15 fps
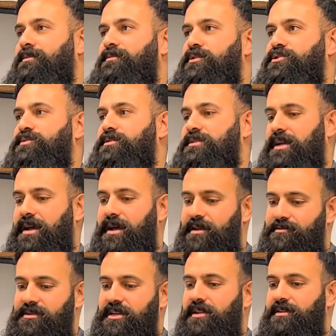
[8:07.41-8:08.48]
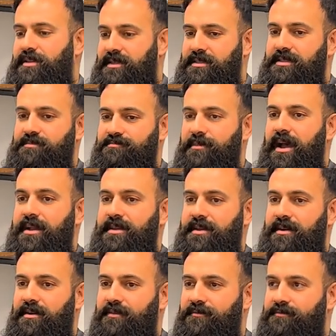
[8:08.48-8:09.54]
Which was like kind of result of this
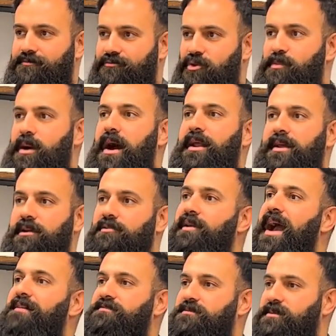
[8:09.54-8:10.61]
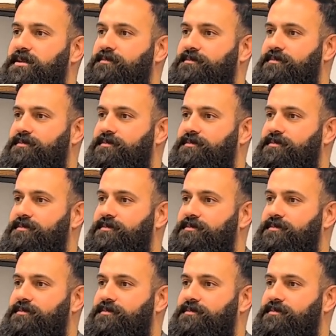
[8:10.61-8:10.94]
idea of robotic craftsmen.